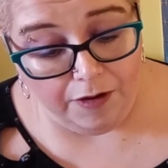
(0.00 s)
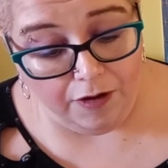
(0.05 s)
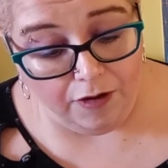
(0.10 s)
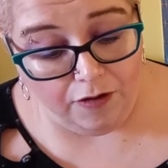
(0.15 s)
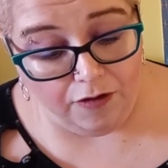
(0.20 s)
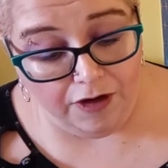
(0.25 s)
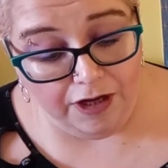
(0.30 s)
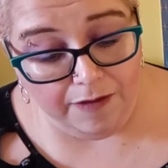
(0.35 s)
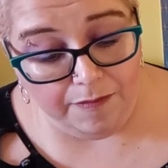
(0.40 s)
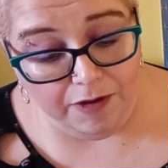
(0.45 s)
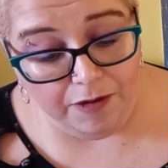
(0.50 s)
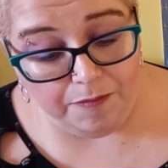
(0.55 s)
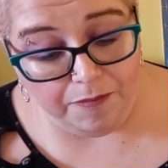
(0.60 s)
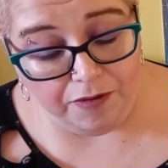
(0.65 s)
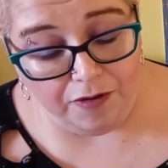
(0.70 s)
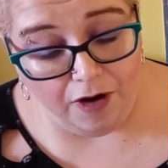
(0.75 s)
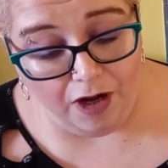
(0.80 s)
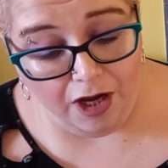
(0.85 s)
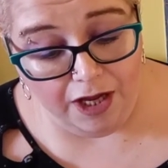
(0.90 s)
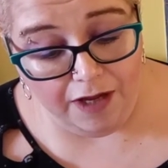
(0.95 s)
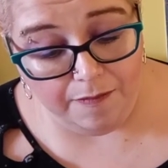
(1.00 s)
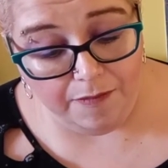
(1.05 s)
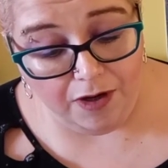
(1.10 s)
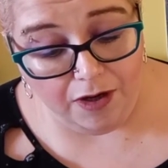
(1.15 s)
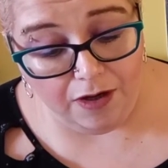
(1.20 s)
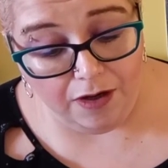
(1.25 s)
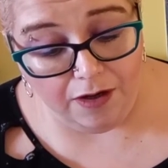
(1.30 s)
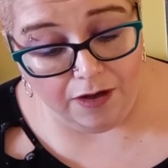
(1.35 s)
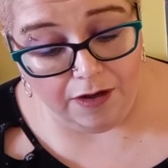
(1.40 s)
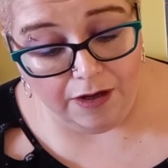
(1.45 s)
Creamy
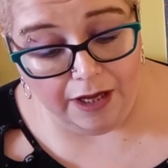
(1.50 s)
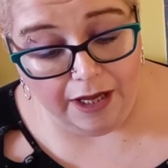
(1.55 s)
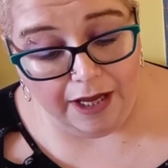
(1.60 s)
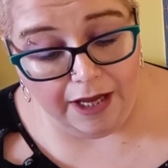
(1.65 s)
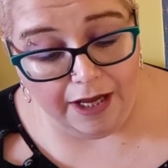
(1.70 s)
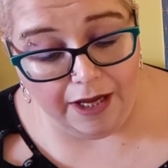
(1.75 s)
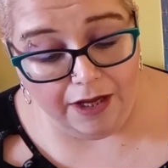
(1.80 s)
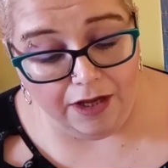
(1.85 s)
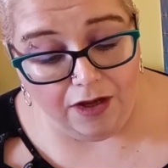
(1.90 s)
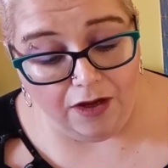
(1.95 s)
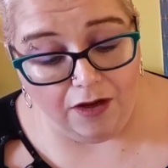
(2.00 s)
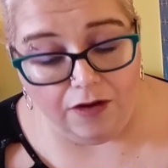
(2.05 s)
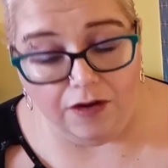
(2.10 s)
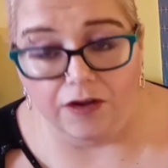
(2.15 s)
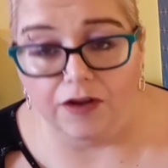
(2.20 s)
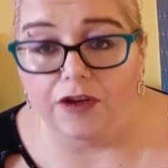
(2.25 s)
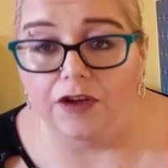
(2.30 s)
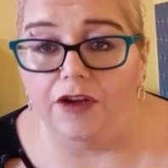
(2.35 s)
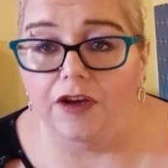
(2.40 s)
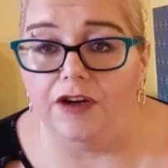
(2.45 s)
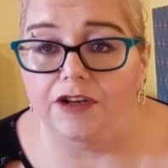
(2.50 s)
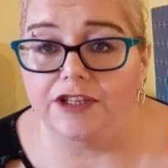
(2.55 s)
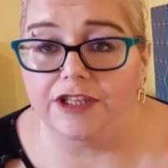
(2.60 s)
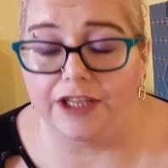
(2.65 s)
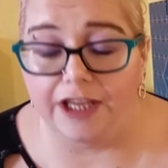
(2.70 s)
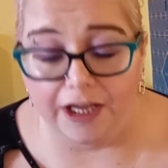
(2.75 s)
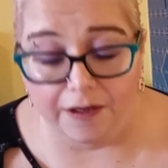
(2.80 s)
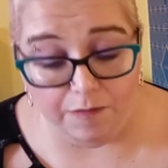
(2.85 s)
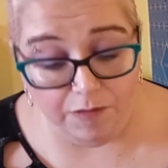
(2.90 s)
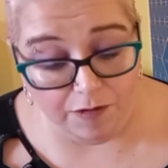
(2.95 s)
primer, your
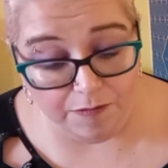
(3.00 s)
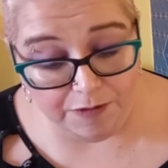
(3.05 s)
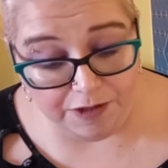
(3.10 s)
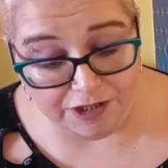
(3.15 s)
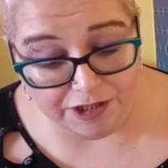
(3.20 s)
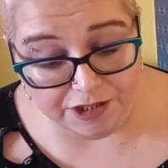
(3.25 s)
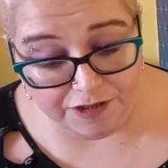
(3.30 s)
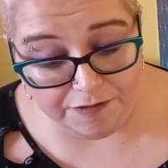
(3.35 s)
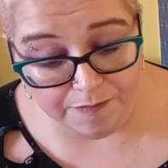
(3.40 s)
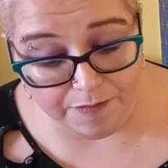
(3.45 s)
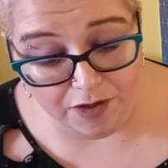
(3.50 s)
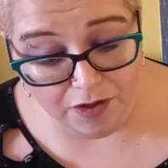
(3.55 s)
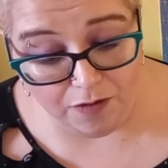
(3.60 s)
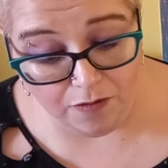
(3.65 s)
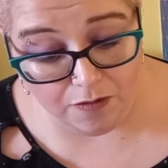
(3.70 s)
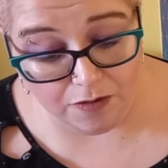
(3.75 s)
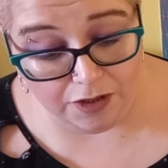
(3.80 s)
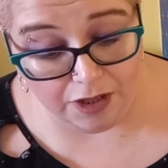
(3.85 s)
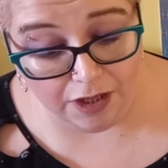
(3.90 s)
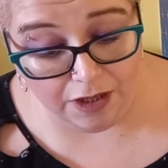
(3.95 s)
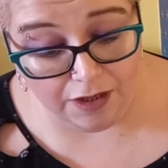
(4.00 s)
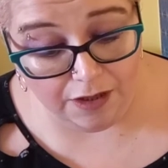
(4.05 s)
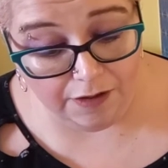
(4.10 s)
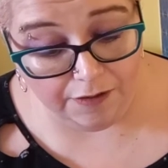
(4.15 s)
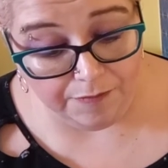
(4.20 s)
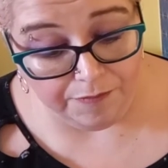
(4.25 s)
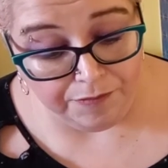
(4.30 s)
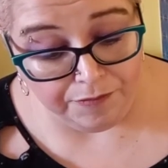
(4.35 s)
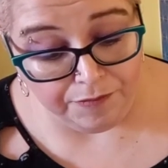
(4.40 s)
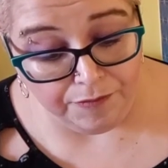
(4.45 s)
skin will be smoother.
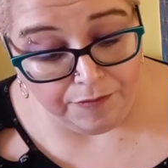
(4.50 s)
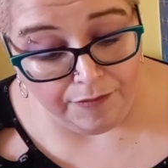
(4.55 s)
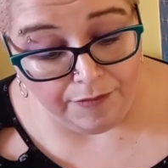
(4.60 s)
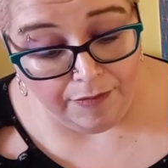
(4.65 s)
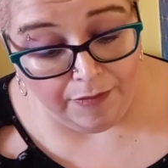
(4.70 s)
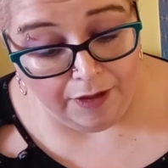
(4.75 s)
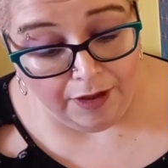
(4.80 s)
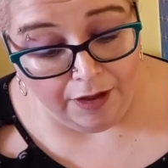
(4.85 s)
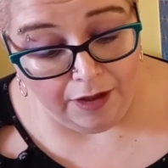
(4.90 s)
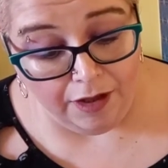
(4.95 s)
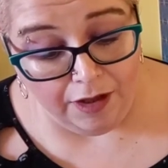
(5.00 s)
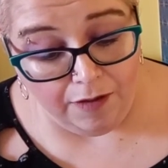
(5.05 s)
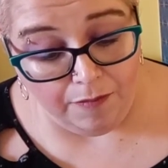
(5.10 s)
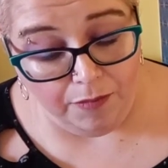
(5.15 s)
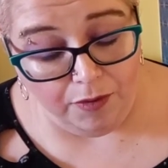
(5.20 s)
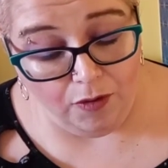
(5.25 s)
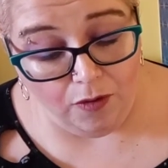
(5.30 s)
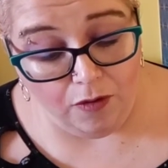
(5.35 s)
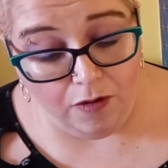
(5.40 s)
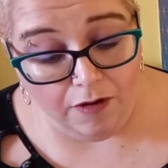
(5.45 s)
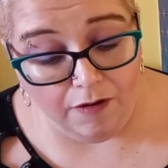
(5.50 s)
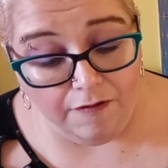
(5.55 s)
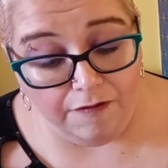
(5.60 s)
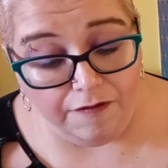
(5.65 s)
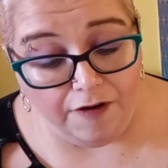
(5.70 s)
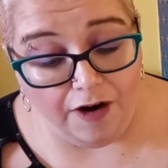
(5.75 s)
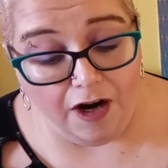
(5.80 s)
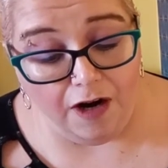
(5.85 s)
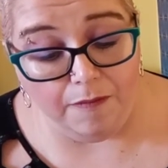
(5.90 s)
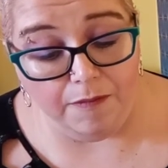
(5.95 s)
Blurring
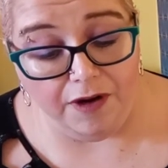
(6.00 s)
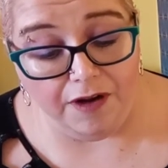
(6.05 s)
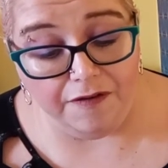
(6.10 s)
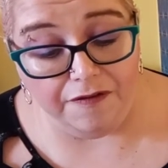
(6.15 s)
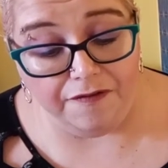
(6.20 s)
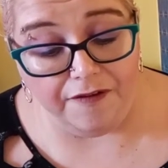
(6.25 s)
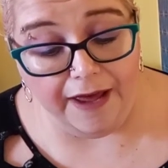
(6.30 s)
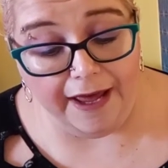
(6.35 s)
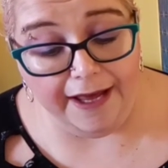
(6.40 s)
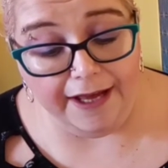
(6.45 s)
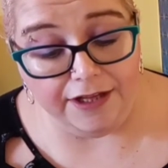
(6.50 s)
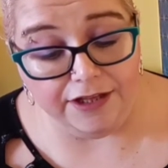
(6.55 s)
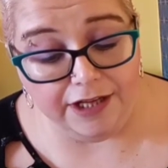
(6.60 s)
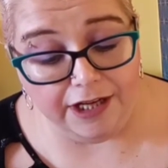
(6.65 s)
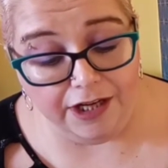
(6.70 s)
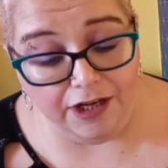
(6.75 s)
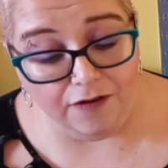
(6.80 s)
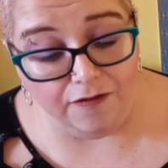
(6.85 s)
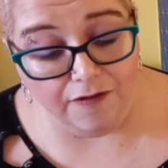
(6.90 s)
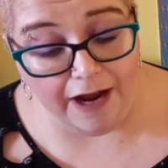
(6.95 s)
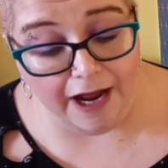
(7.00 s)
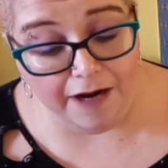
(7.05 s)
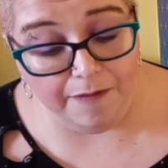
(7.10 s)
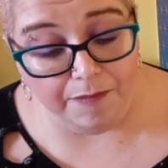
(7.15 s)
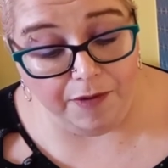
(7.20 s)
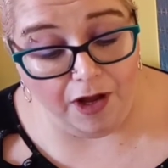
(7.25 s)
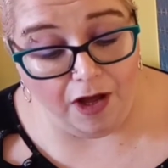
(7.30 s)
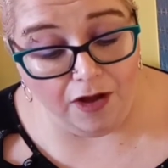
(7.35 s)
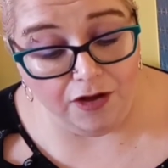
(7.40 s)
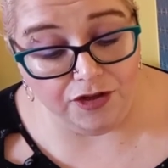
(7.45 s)
formula fades any red
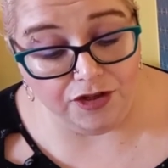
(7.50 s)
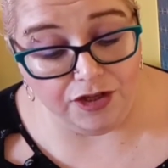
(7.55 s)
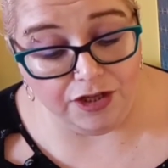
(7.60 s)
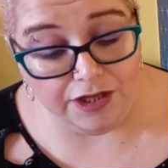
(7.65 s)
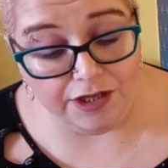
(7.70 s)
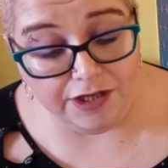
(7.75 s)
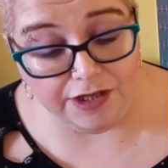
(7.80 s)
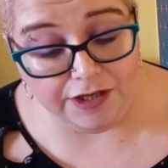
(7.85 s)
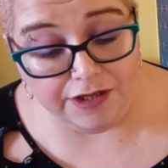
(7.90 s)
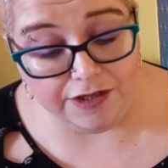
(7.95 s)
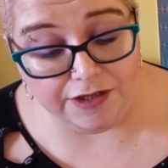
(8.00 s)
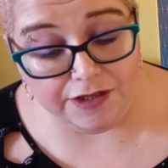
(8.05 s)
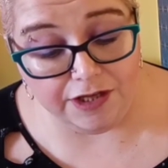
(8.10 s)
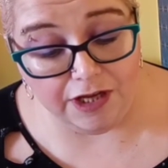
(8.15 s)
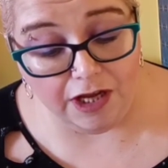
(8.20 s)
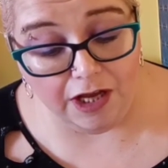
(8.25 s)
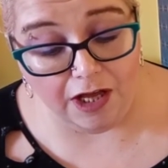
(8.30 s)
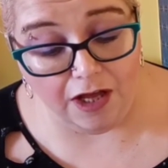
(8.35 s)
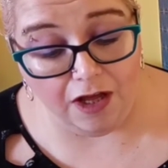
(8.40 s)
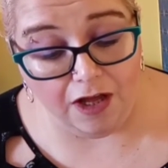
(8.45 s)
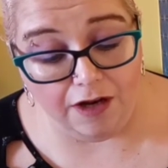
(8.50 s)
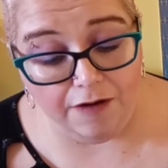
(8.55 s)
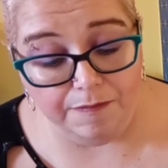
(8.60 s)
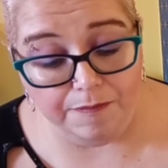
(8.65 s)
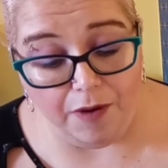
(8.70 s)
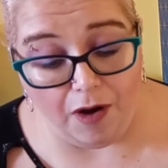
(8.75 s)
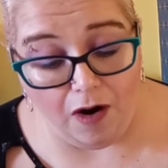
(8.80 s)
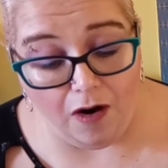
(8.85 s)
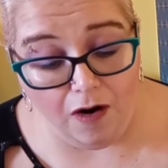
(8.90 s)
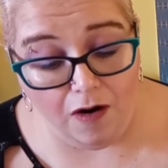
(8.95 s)
blotches and
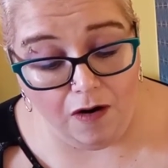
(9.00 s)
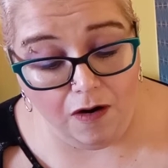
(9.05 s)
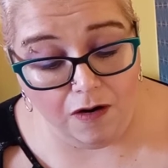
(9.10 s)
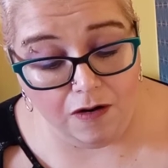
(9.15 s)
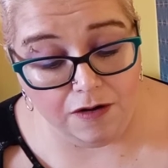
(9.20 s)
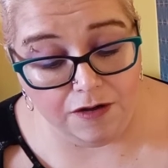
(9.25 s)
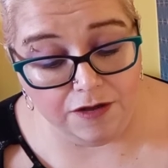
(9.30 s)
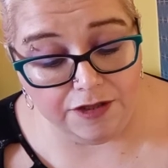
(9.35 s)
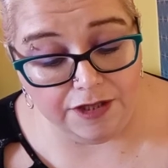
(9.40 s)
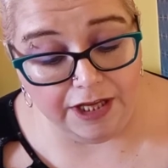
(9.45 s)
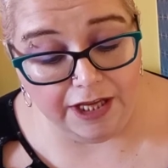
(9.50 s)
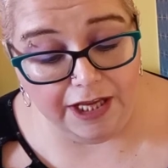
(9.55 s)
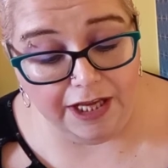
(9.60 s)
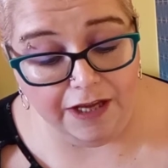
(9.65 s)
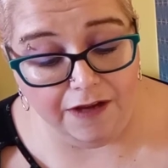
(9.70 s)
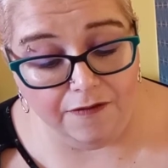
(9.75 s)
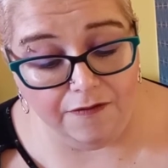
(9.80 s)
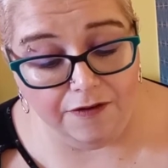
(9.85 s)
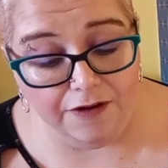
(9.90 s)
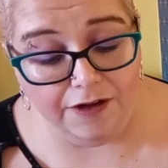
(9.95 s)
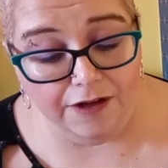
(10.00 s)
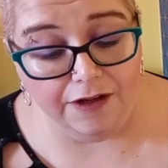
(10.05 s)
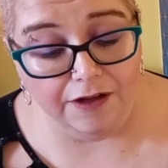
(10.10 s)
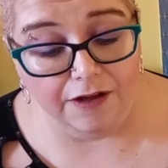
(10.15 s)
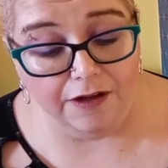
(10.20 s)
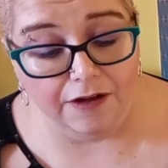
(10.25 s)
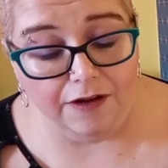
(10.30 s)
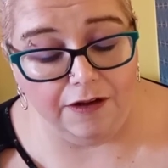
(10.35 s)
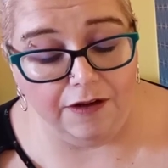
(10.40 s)
pores, even